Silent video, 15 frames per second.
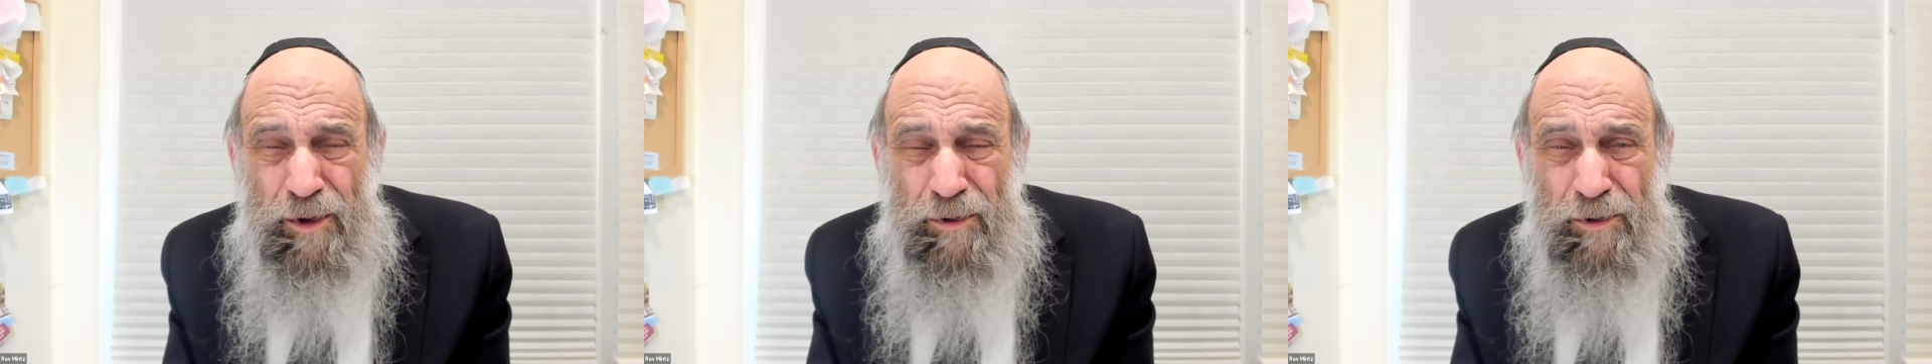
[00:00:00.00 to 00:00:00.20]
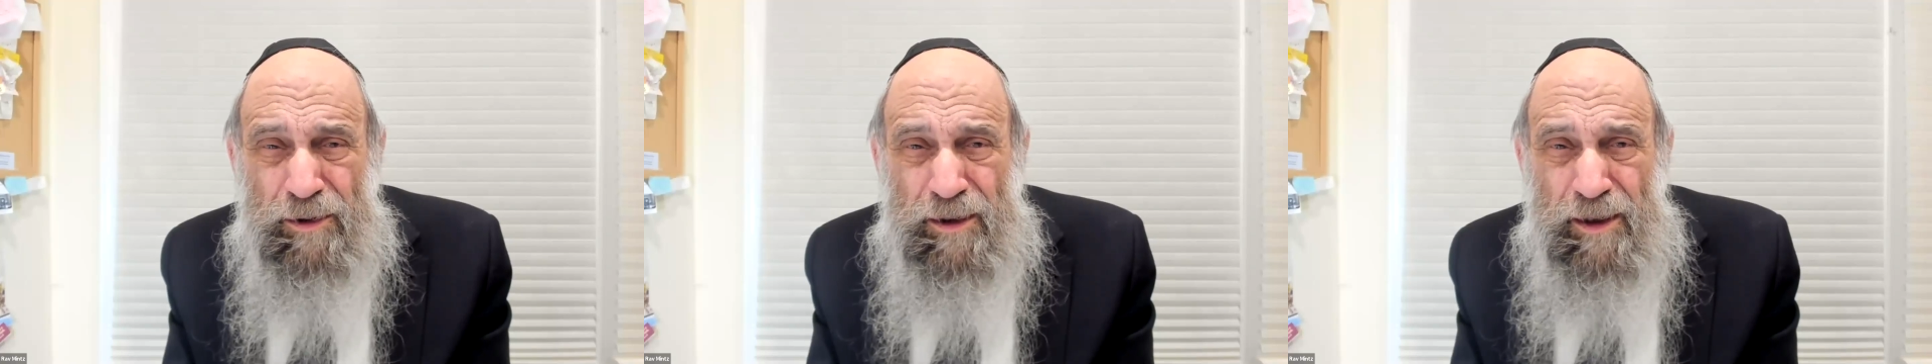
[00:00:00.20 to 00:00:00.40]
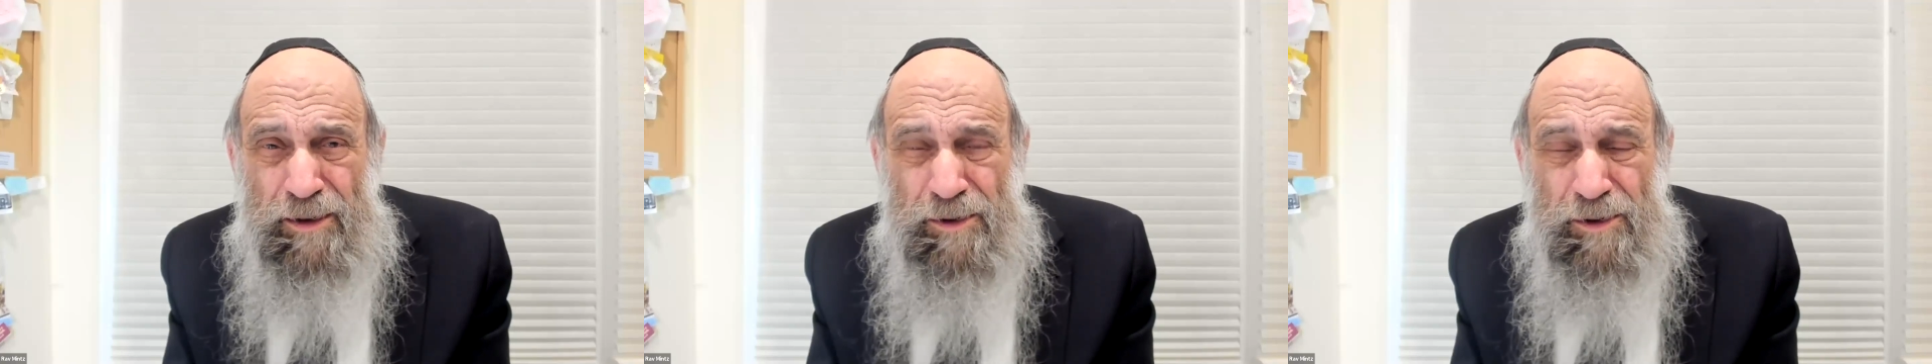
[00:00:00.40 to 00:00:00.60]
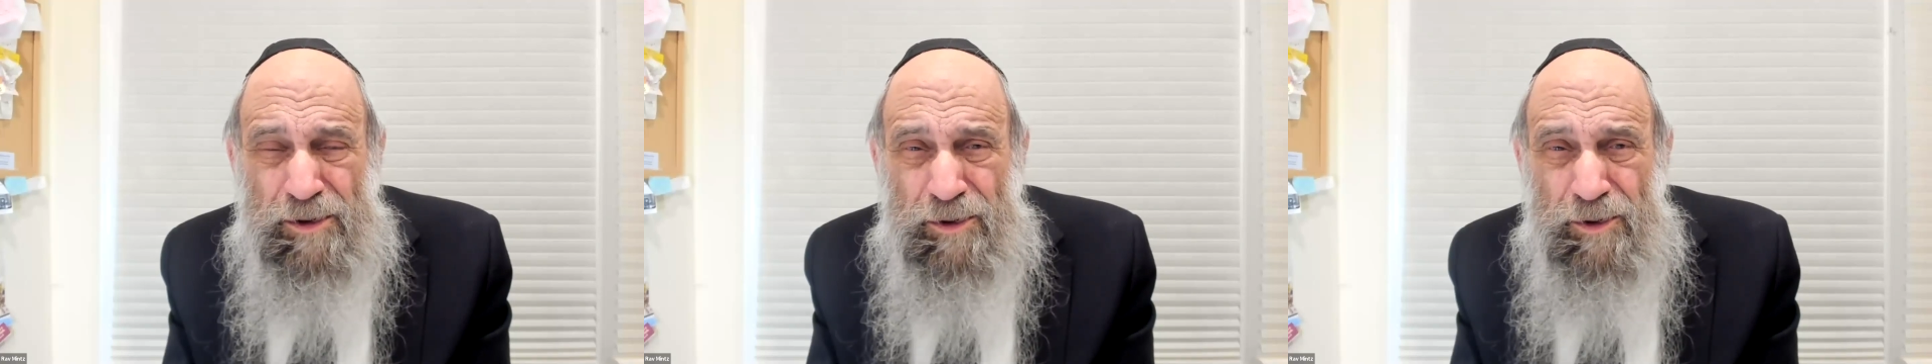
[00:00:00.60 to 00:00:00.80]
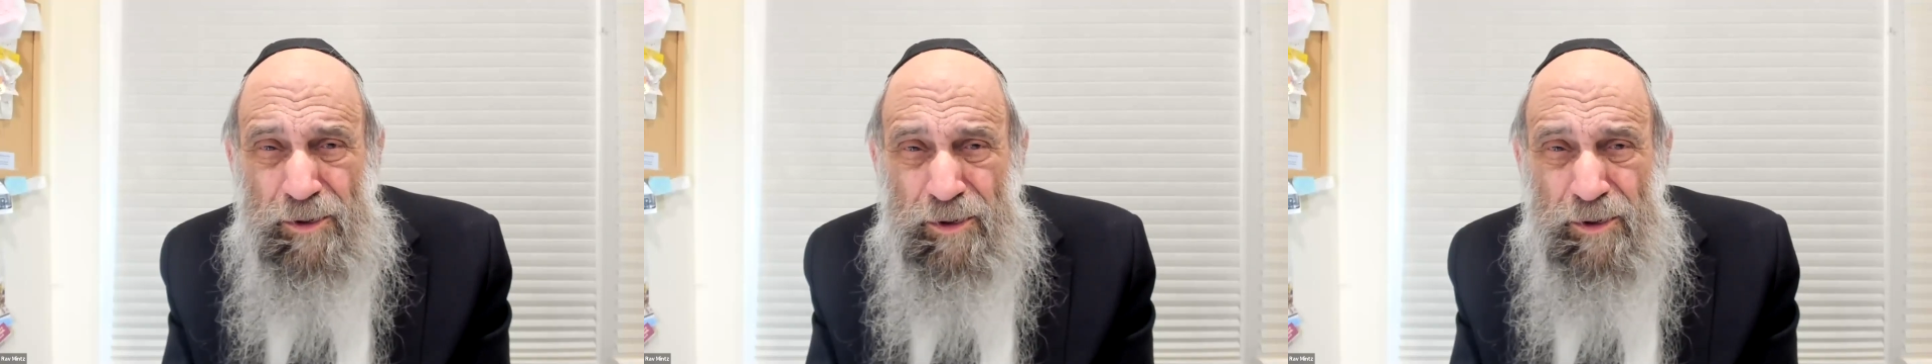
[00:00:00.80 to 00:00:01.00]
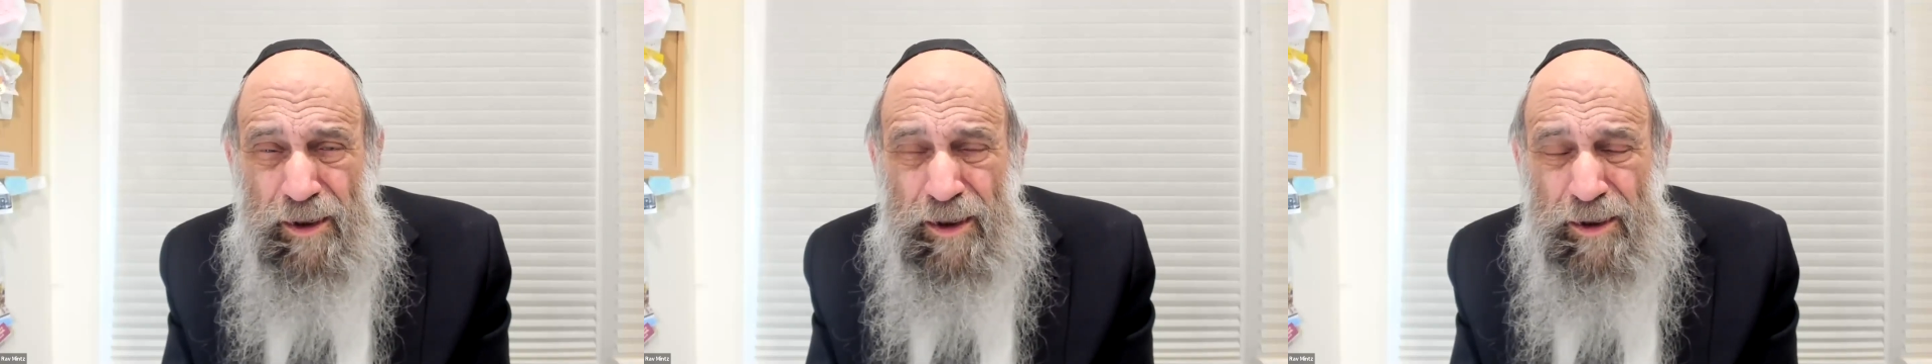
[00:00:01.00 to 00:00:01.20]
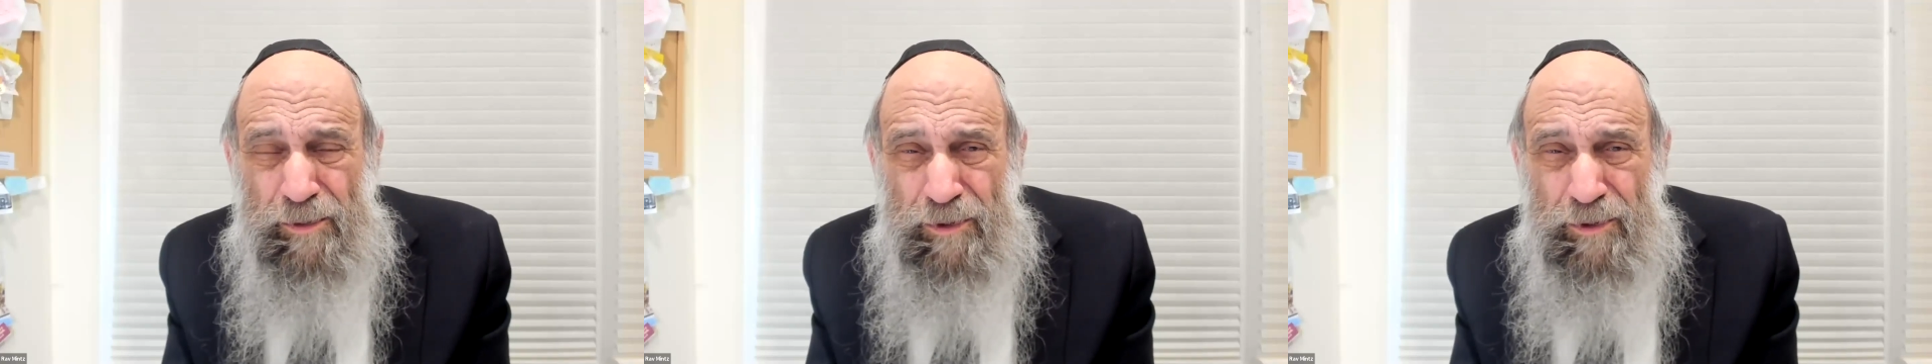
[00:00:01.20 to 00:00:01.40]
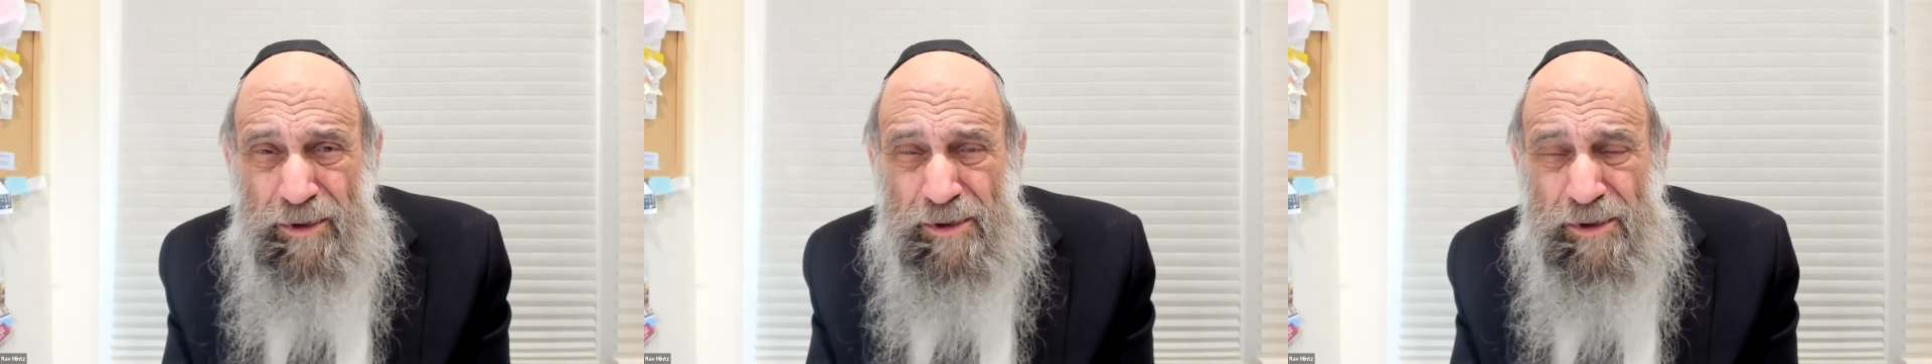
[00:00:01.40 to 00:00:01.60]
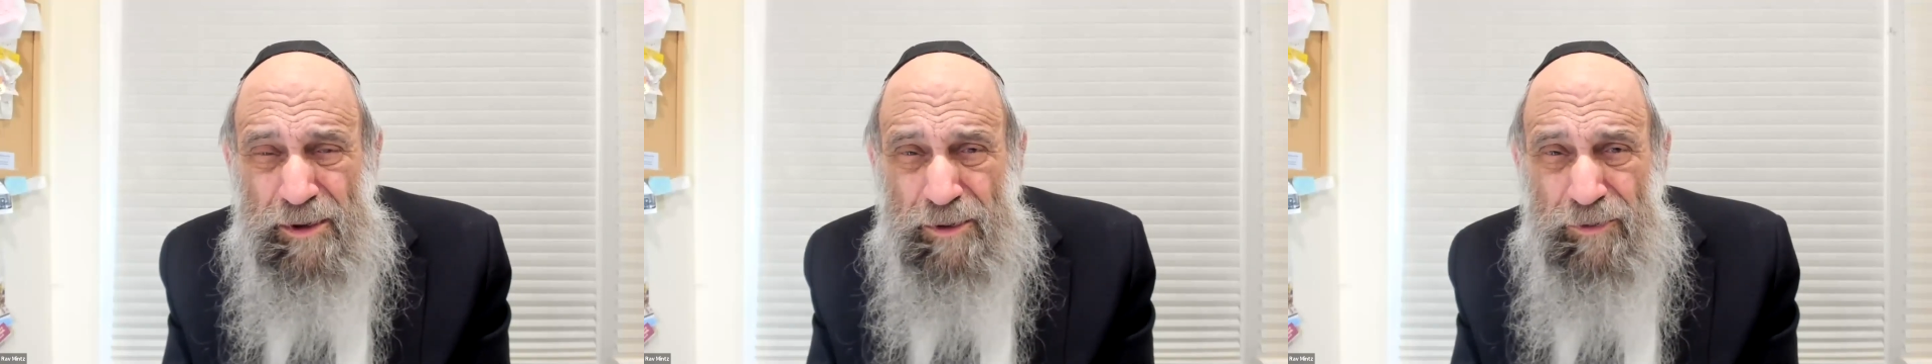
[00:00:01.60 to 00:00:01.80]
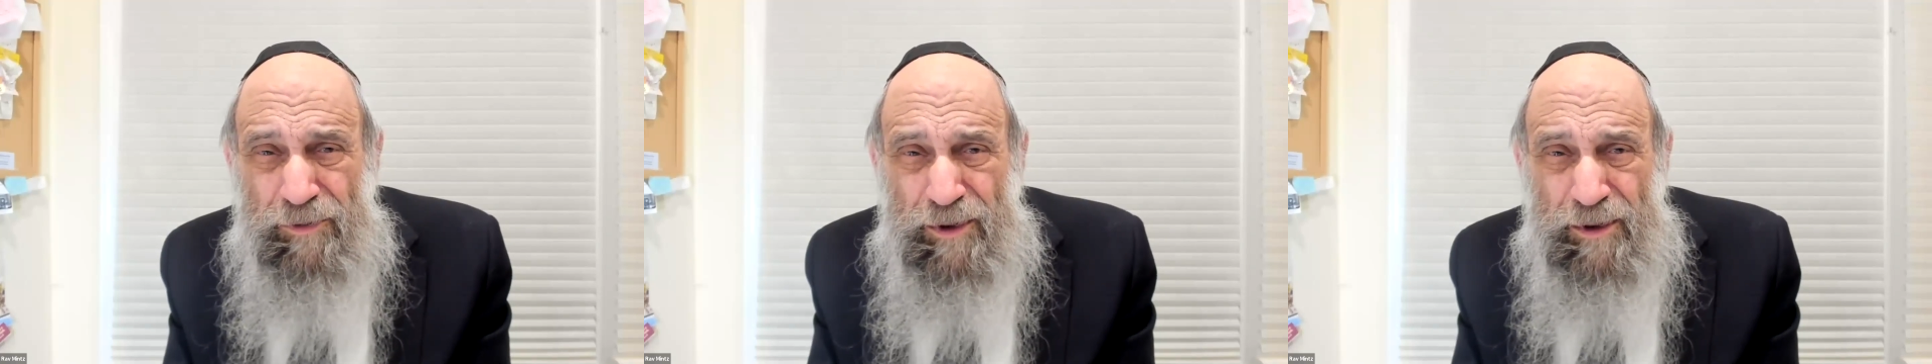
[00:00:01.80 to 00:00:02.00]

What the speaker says: Go against your animalistic